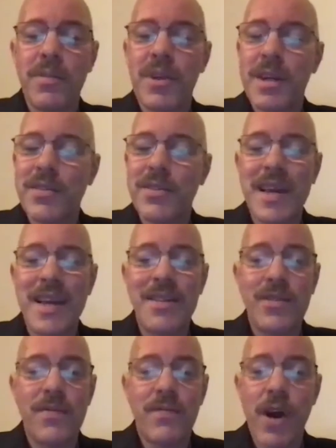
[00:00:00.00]
that
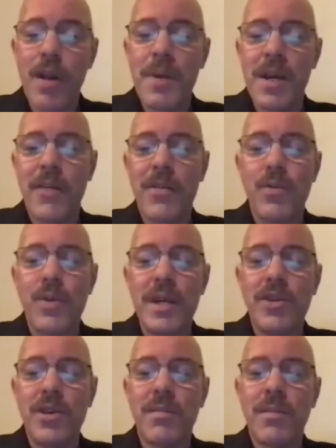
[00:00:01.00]
extends far beyond the
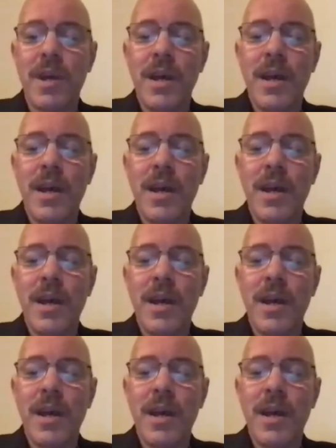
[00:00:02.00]
region,